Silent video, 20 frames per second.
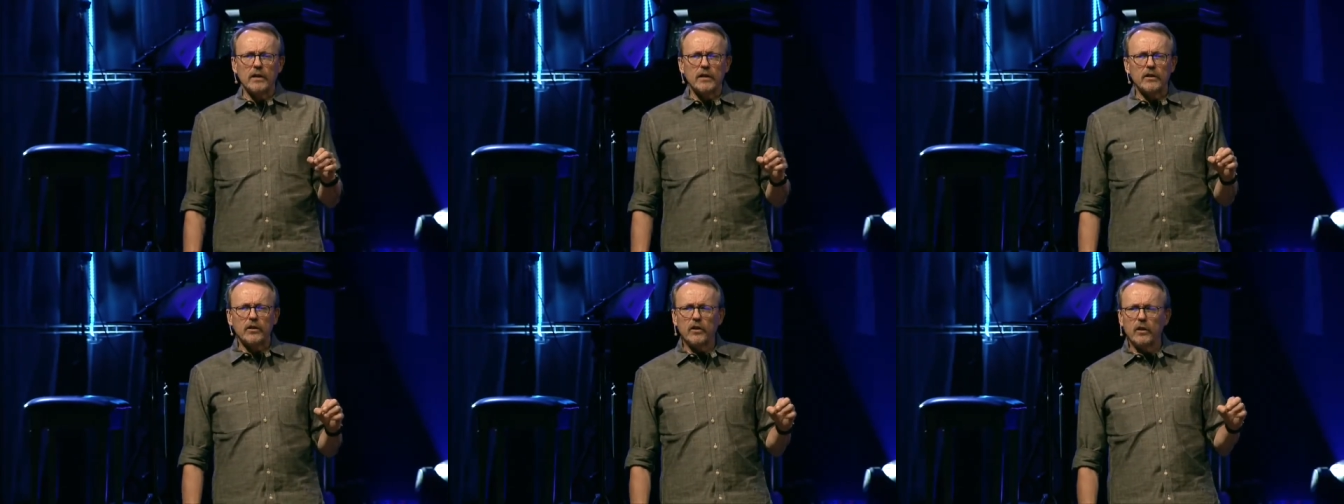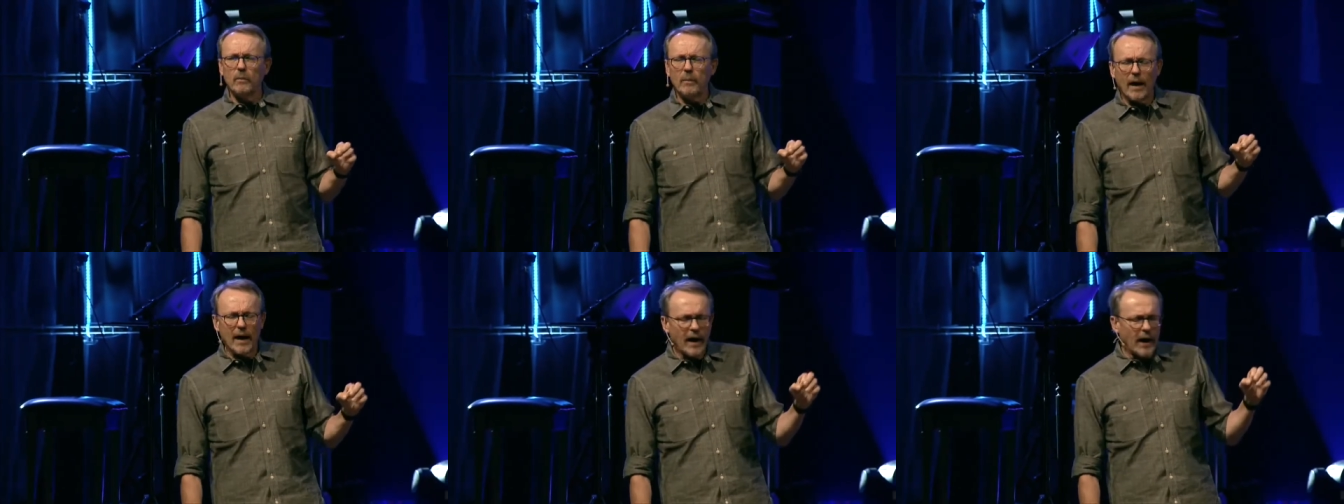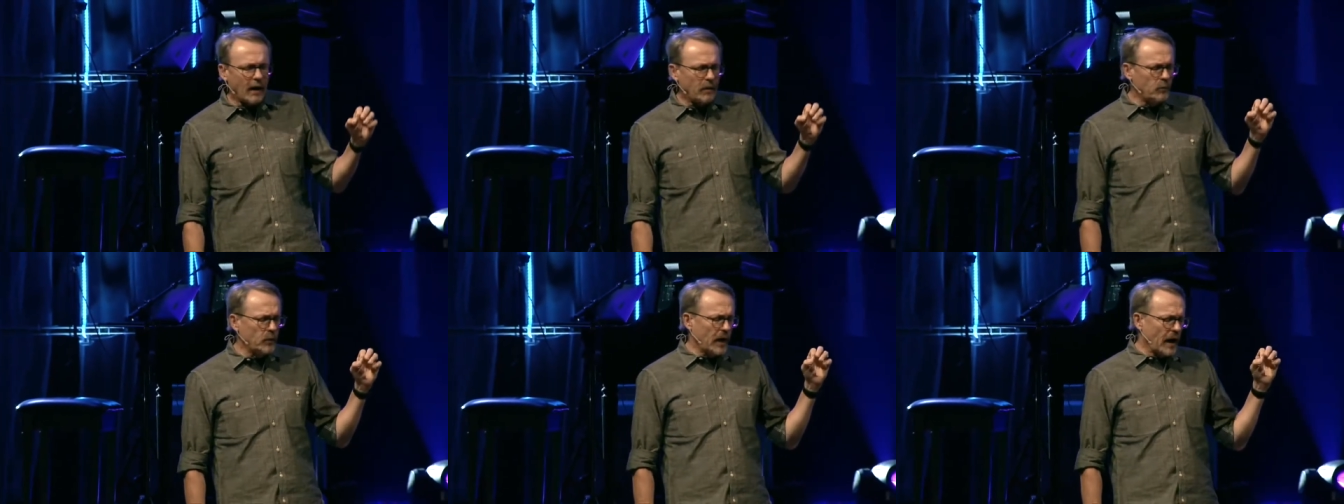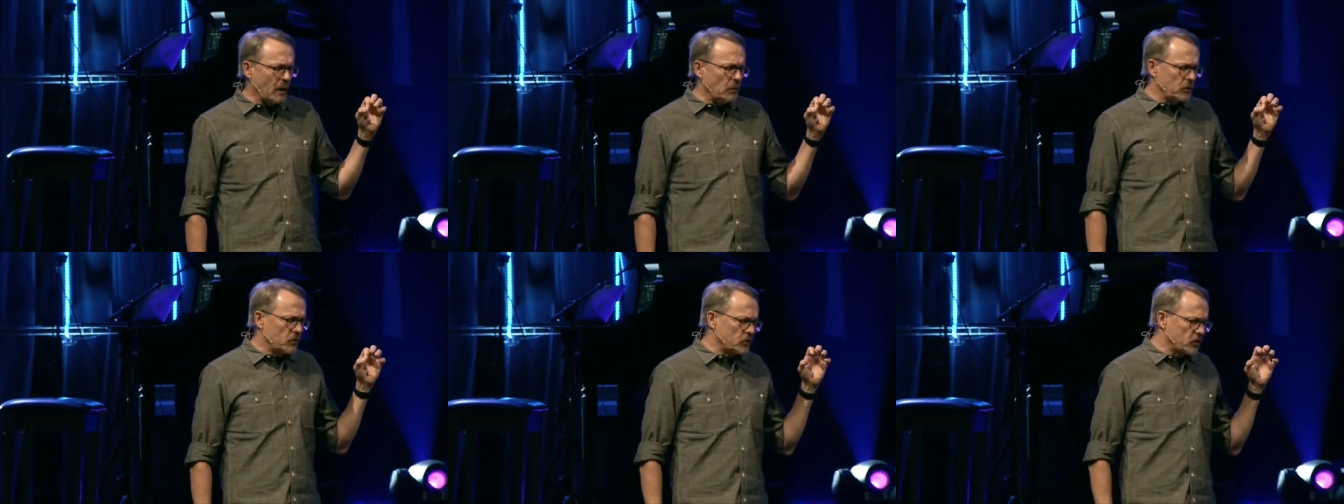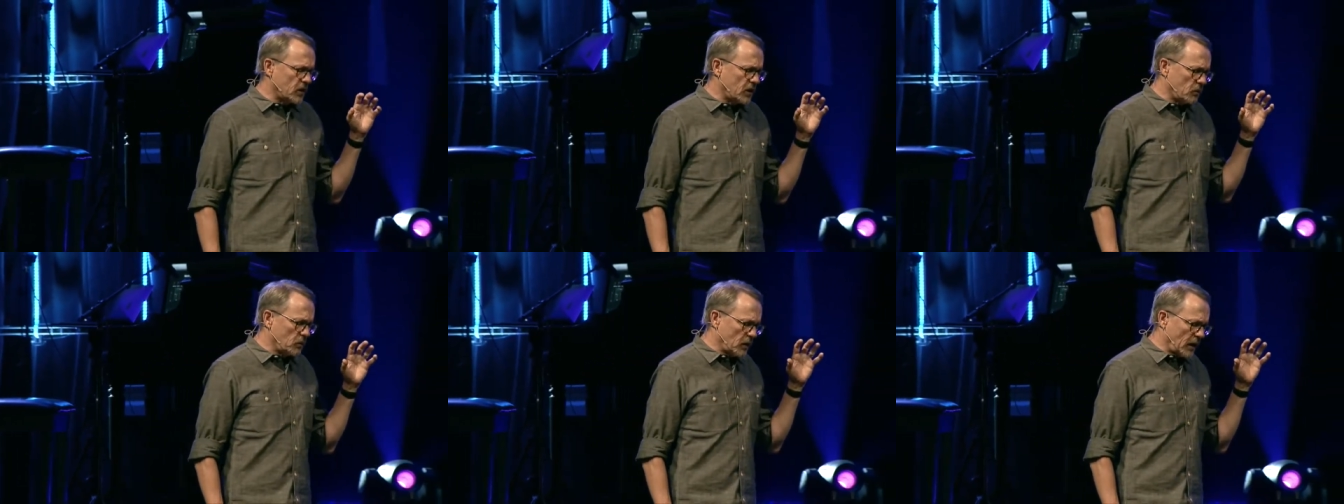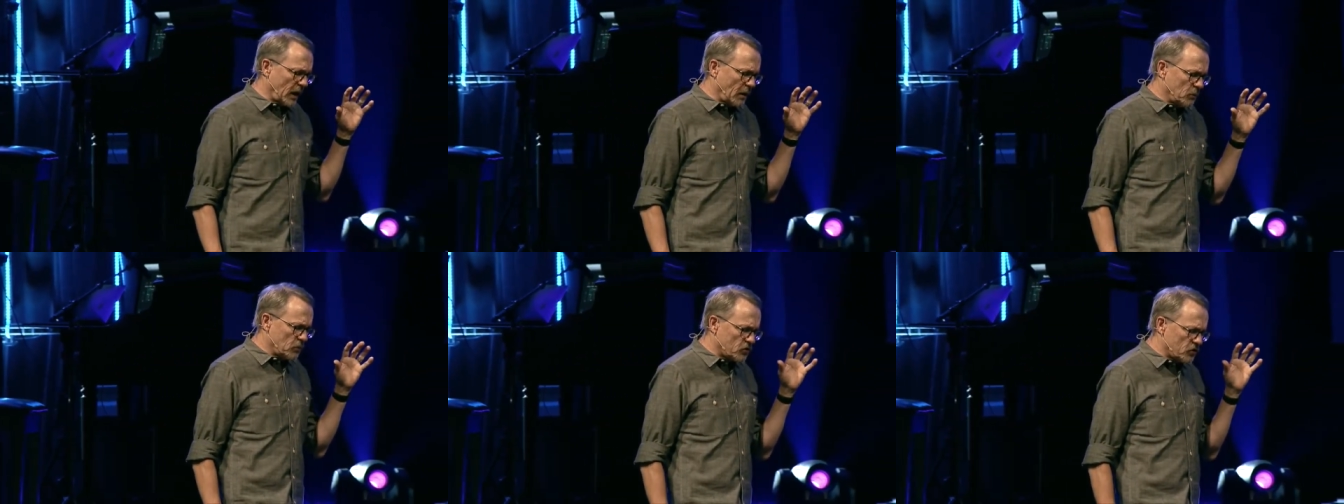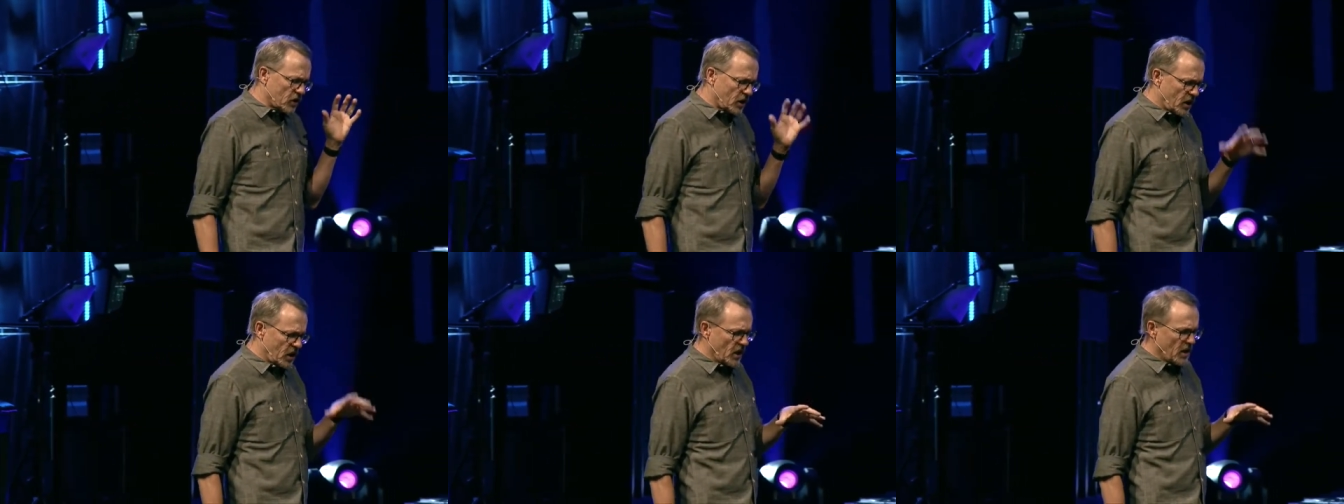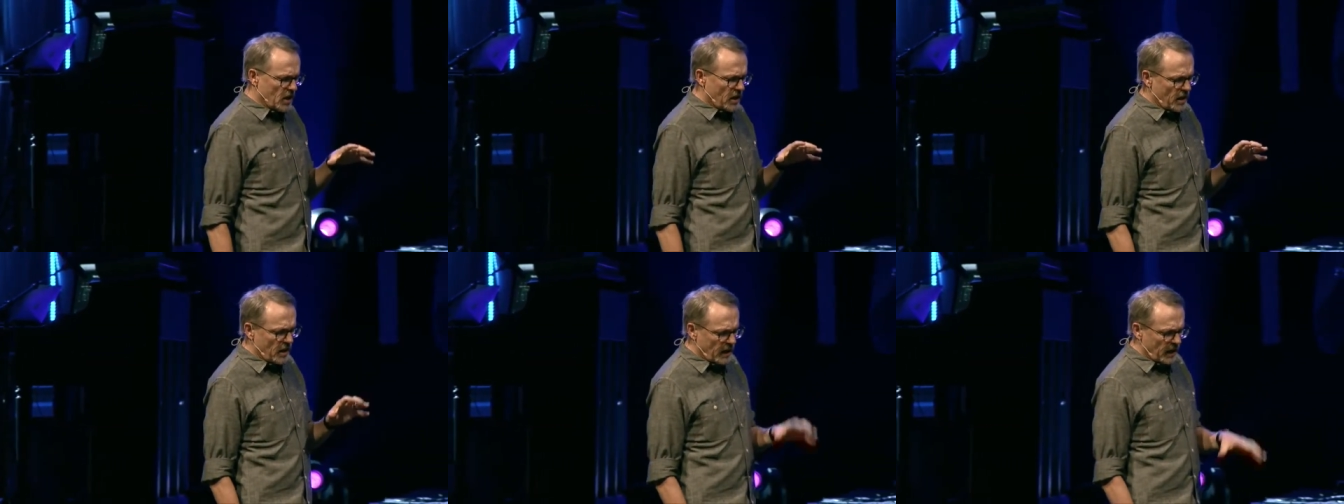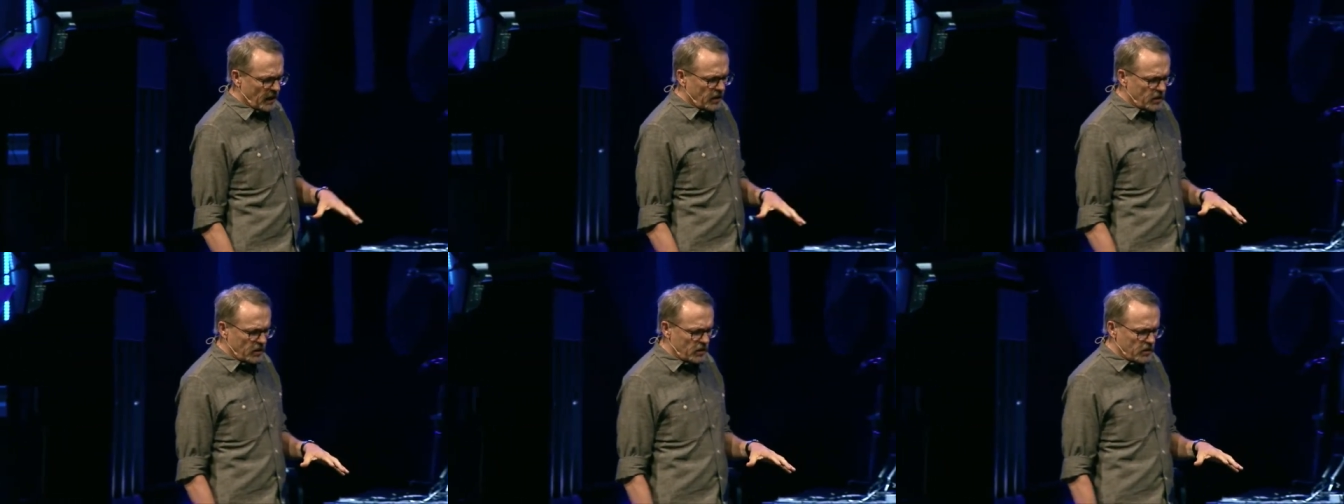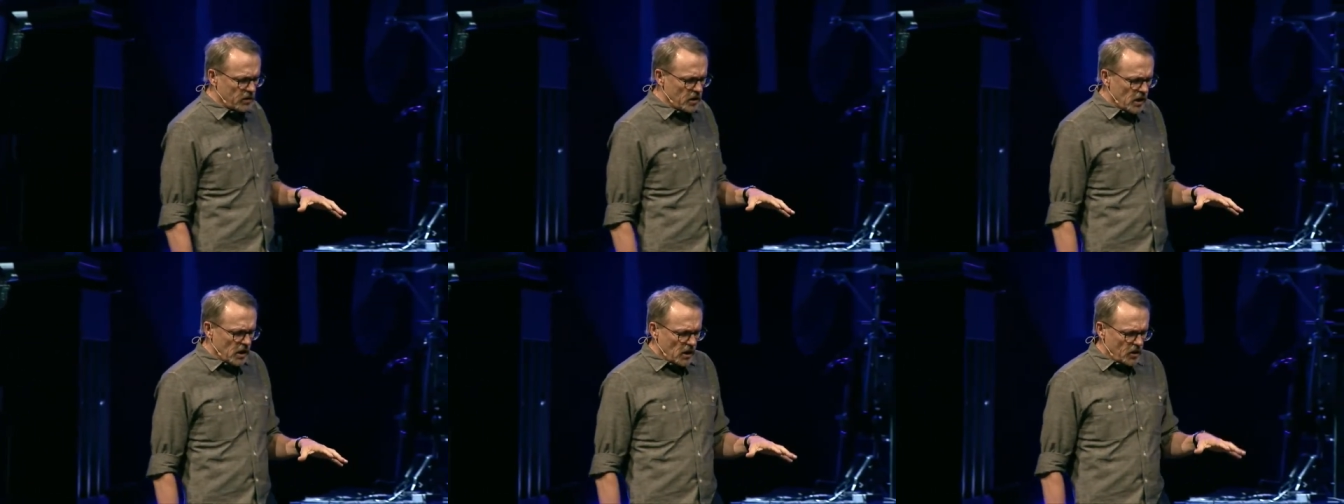You know, when I was a kid in England,